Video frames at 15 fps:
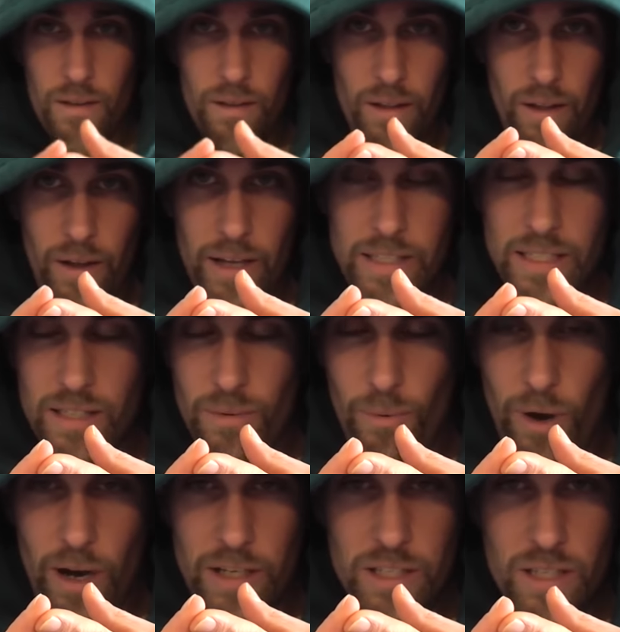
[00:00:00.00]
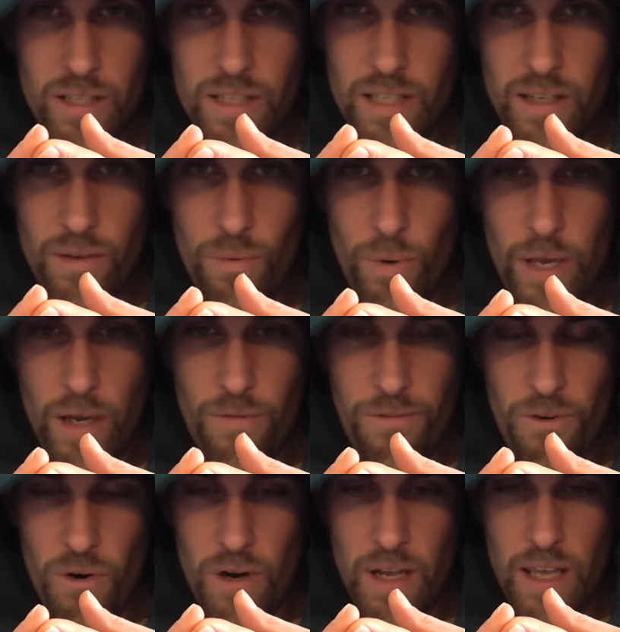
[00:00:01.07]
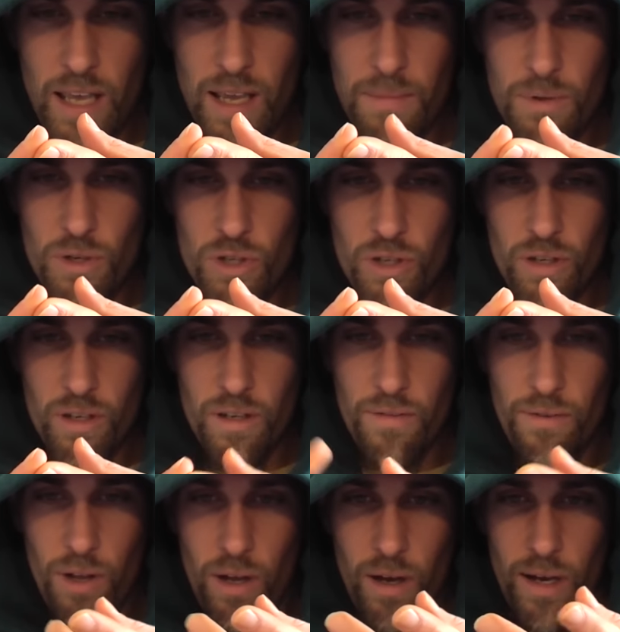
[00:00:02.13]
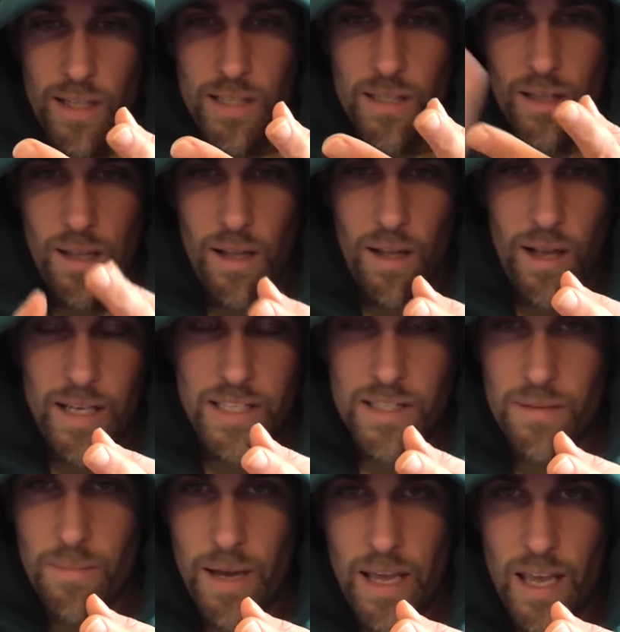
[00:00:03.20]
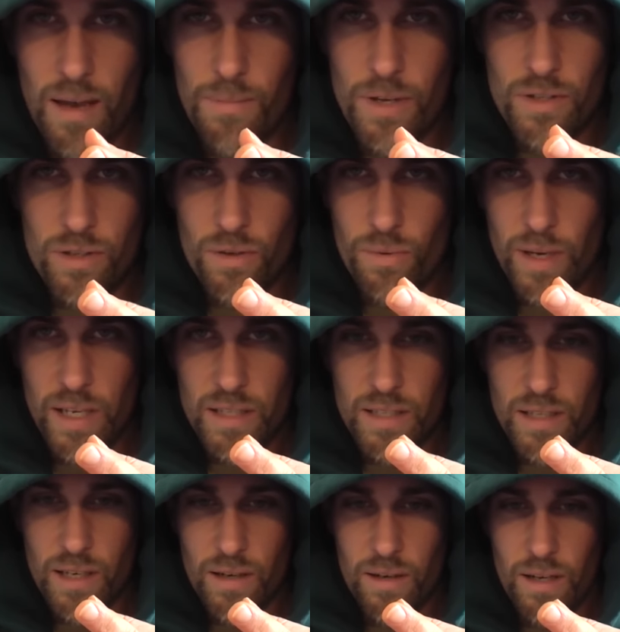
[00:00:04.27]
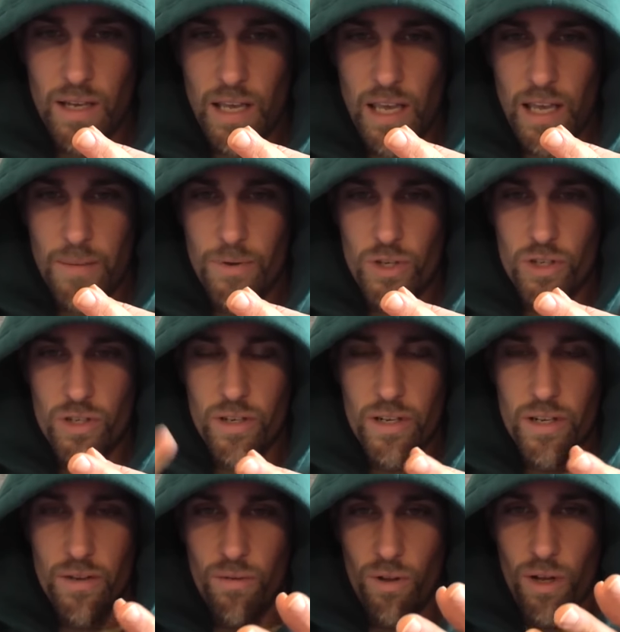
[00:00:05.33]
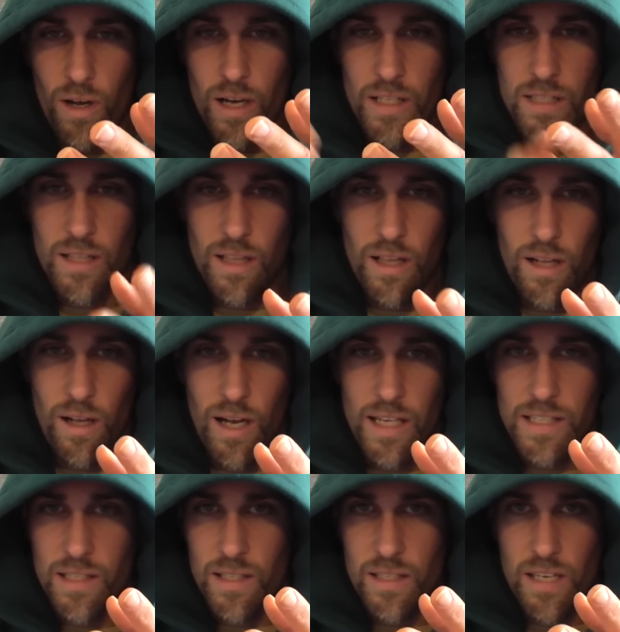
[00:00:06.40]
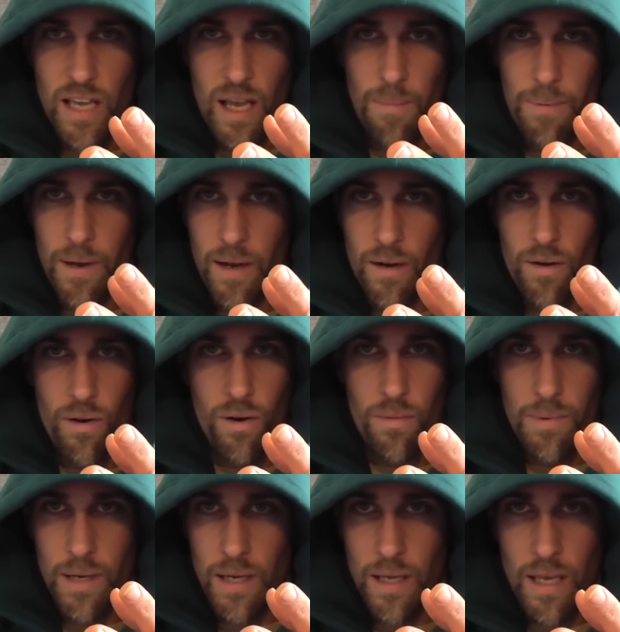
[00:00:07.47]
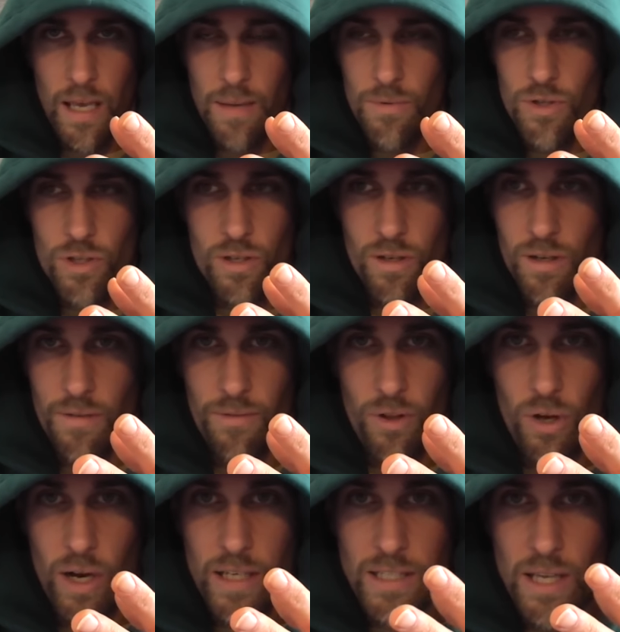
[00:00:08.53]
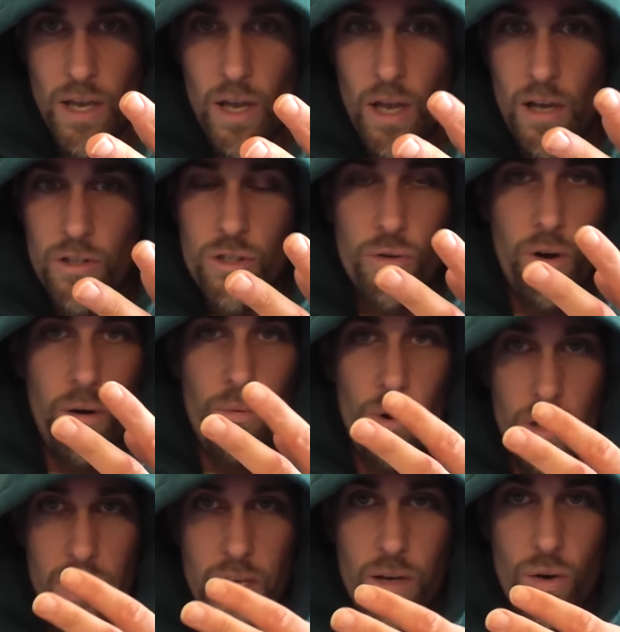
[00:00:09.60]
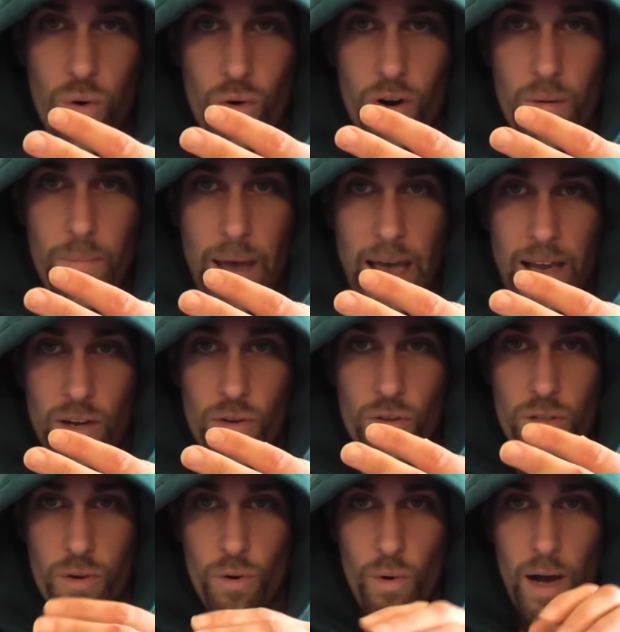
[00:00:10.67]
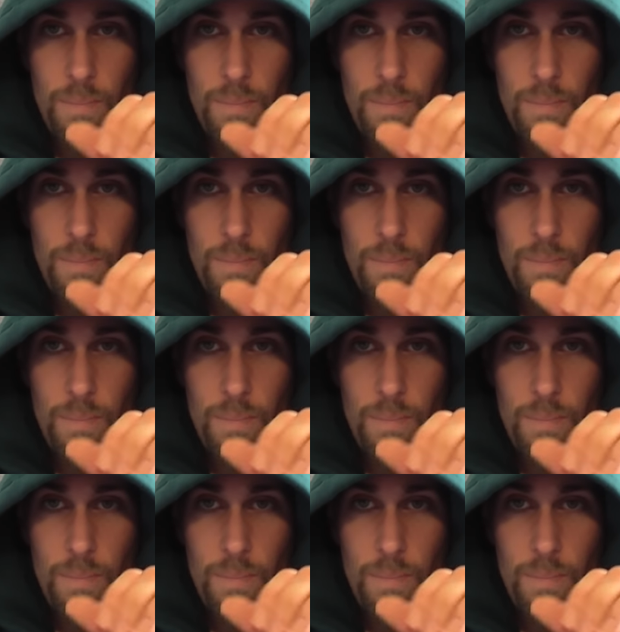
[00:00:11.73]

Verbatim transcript: Lost to Washington week four in a game you shouldn't have lost. Lost to Miami two weeks ago in a game you shouldn't have lost. Lost to Tampa at home in a game you shouldn't have lost. To a rookie quarterback who threw